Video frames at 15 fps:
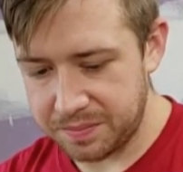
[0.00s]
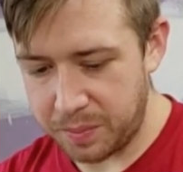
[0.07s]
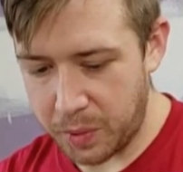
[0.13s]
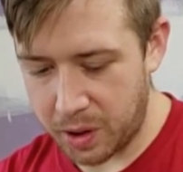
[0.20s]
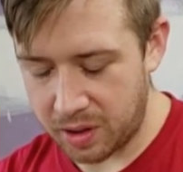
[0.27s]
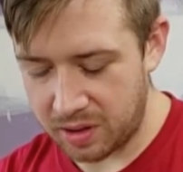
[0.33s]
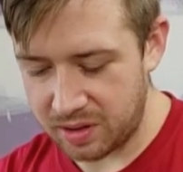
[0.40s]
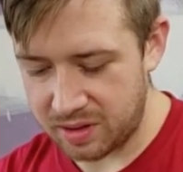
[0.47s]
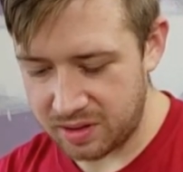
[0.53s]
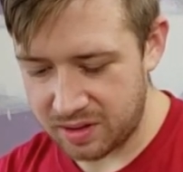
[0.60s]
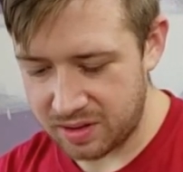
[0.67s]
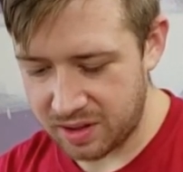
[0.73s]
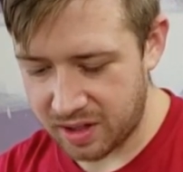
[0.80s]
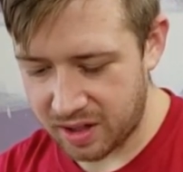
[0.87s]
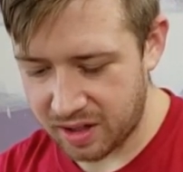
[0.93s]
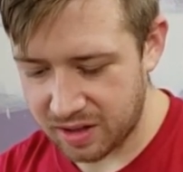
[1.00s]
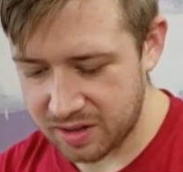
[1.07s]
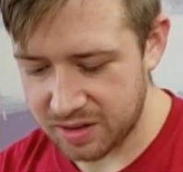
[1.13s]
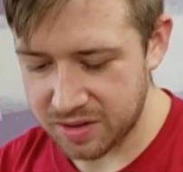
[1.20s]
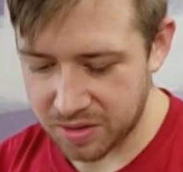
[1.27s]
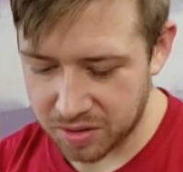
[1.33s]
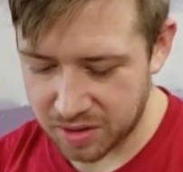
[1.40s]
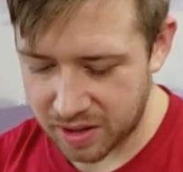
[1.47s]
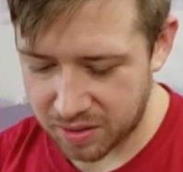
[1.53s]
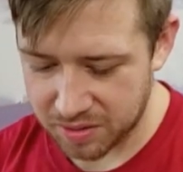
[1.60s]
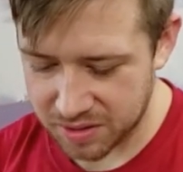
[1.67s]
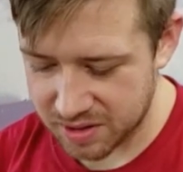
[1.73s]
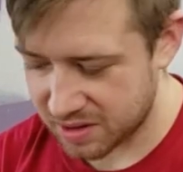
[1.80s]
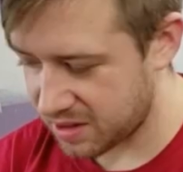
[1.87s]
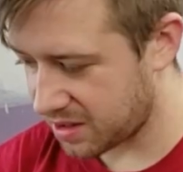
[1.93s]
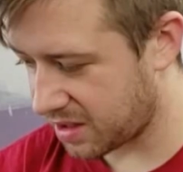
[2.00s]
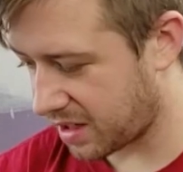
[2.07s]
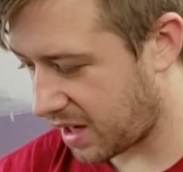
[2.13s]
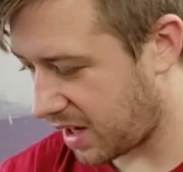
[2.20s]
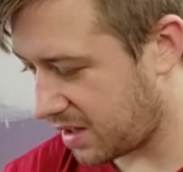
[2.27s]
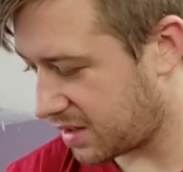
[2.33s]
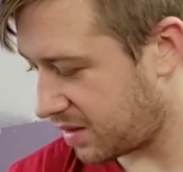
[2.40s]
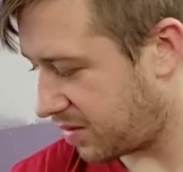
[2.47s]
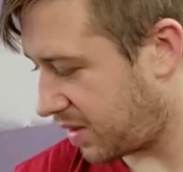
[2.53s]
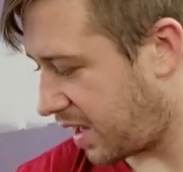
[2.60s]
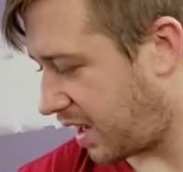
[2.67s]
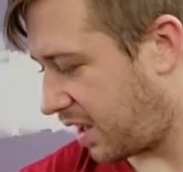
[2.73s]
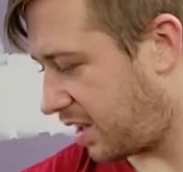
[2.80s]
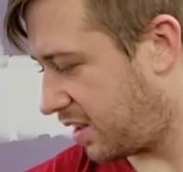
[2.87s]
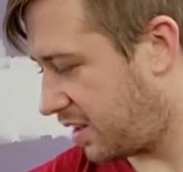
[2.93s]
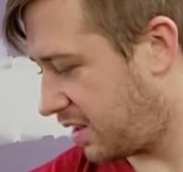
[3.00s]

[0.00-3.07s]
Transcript: but yeah, so that was a case of that.